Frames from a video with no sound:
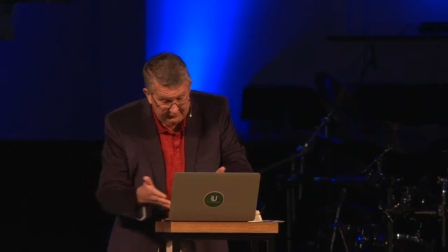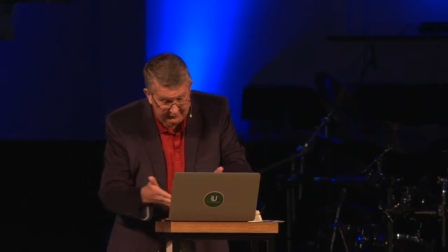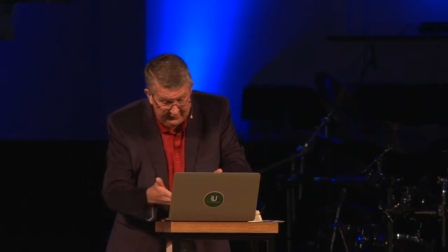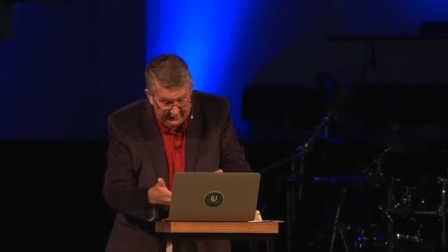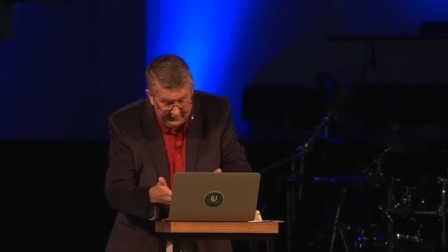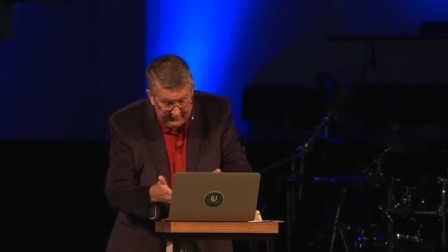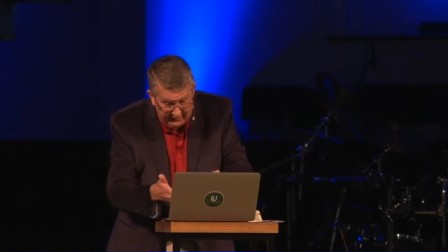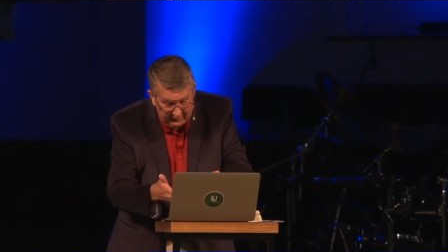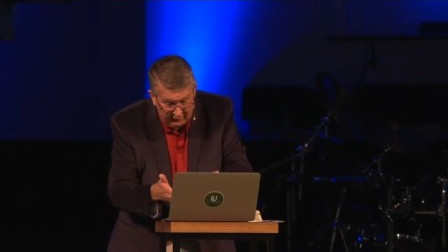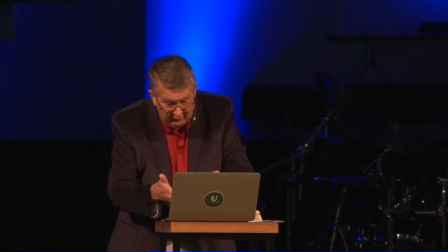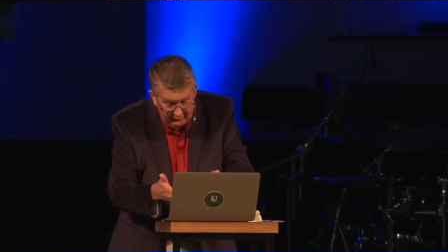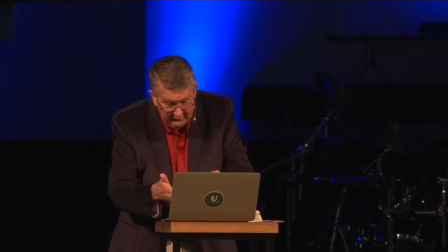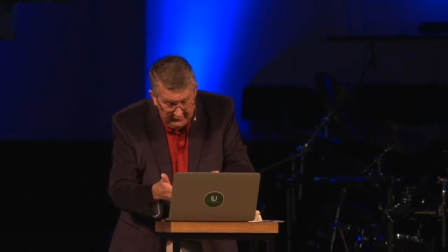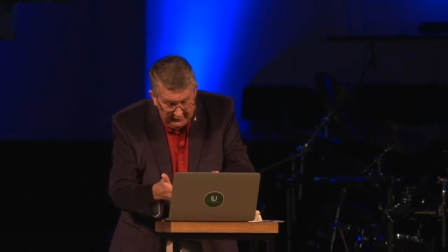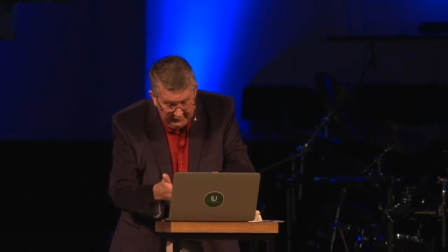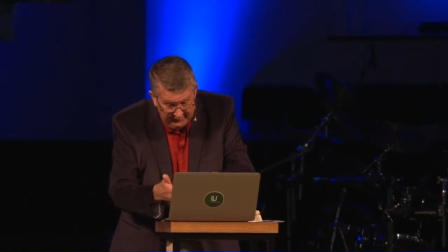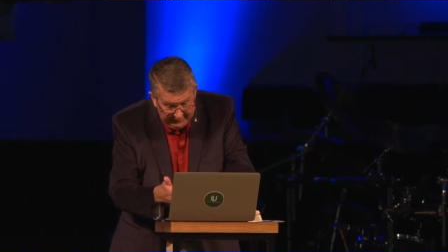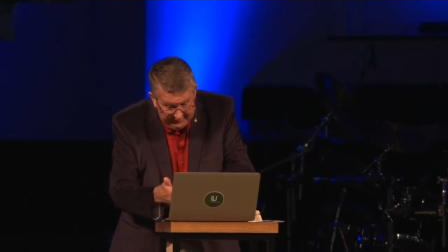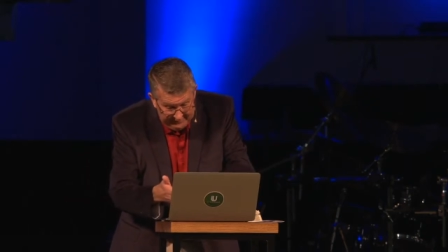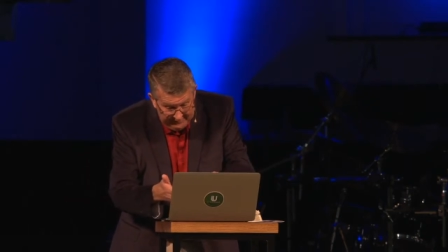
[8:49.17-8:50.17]
Now,
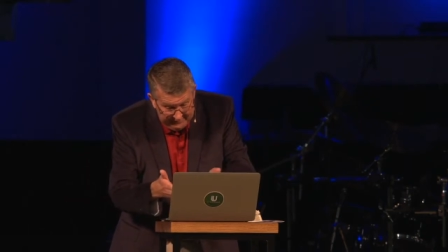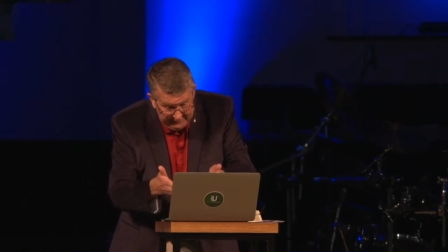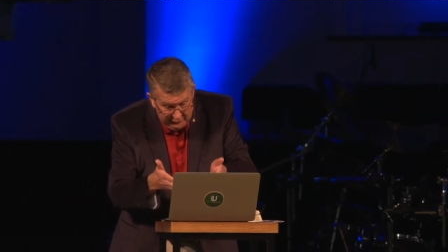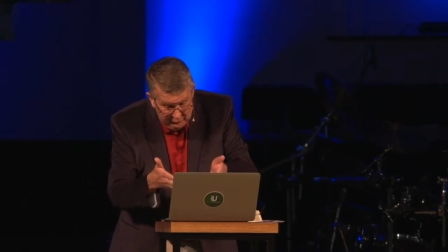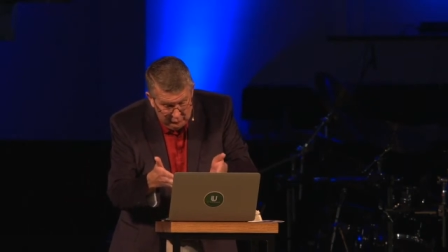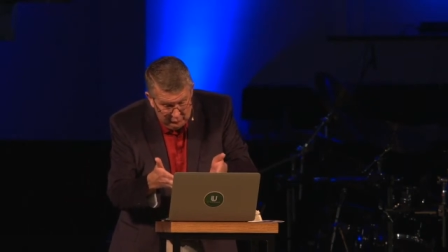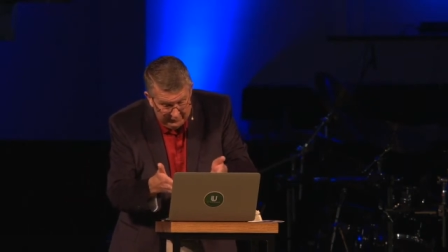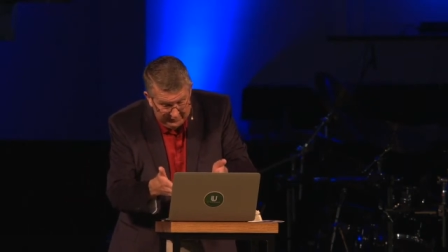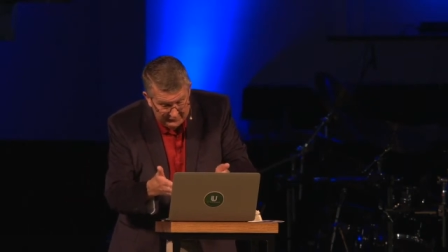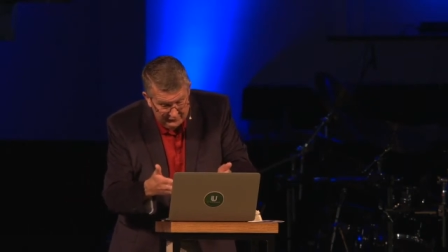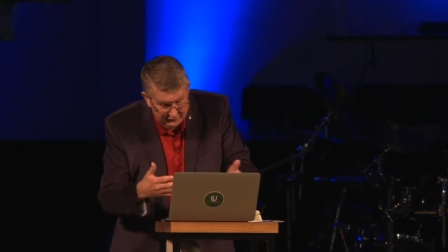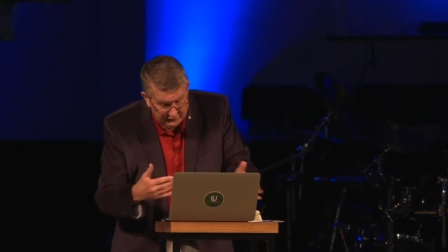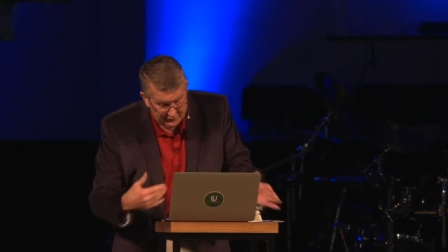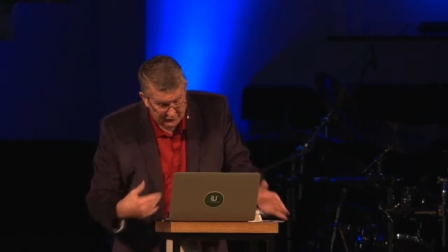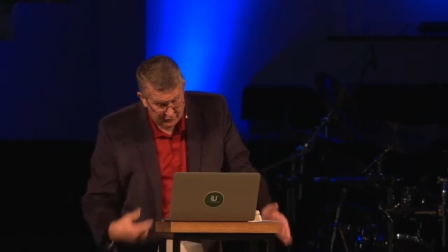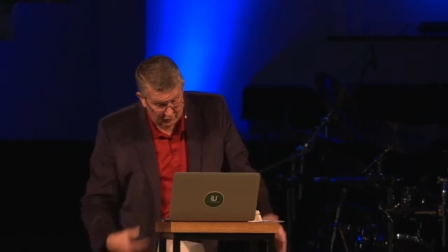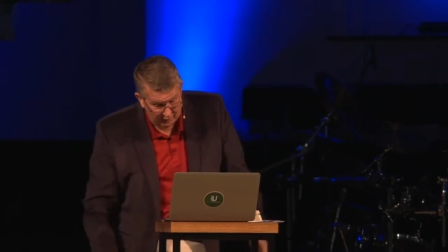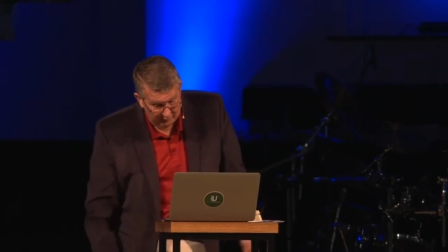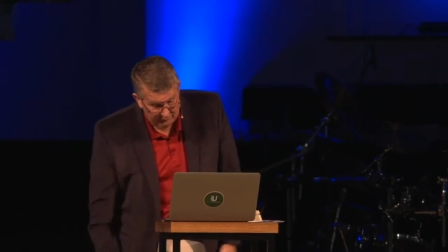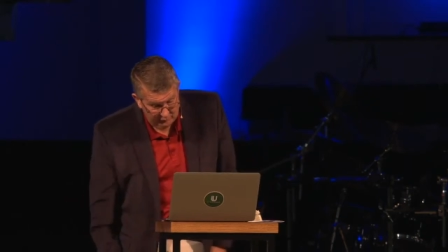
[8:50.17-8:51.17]
he who has the
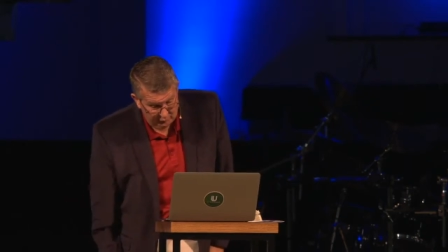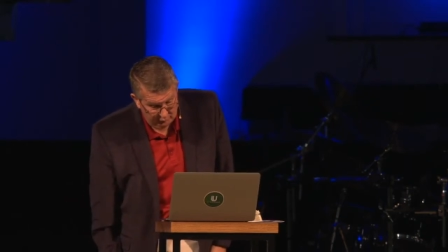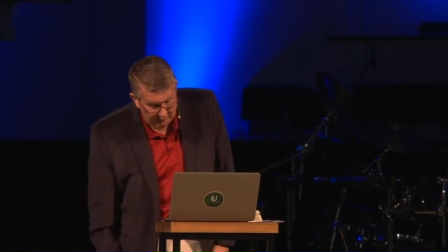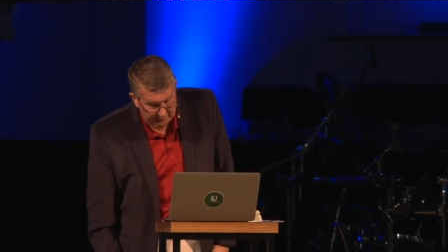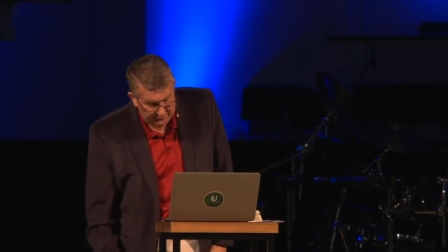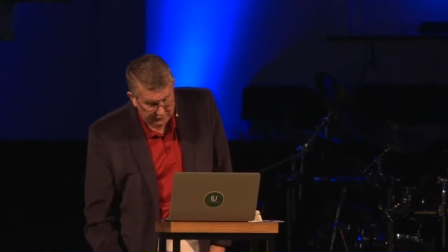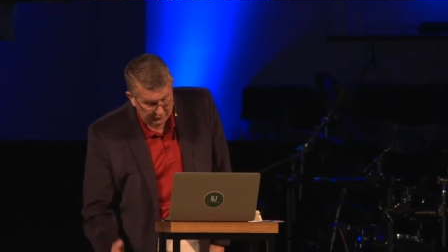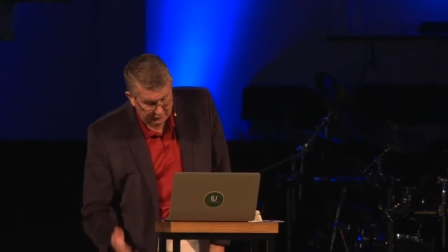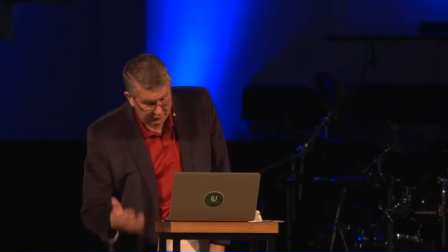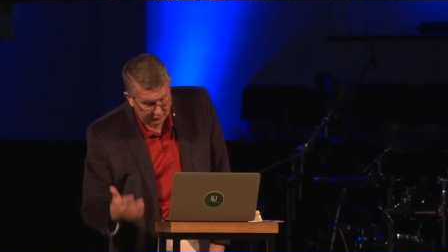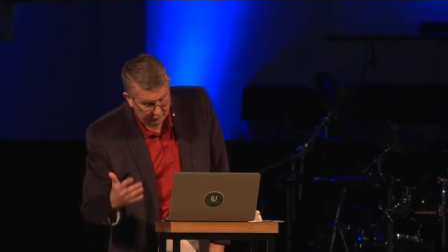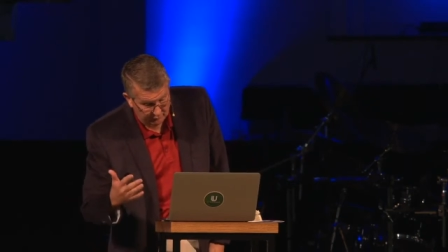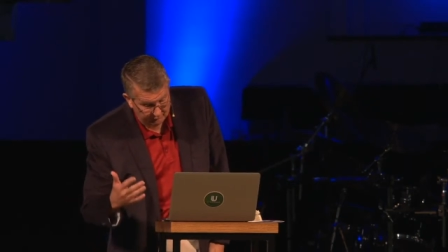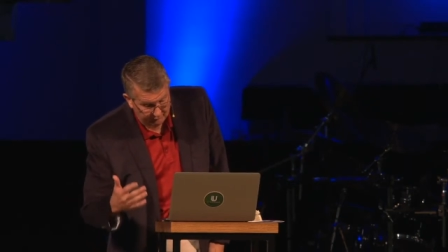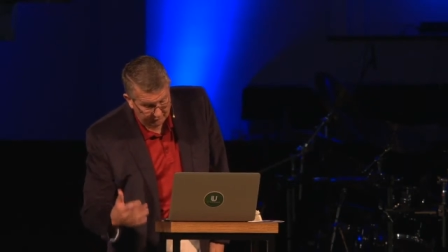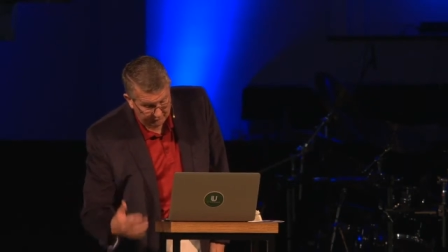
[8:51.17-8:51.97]
sharp two edged sword.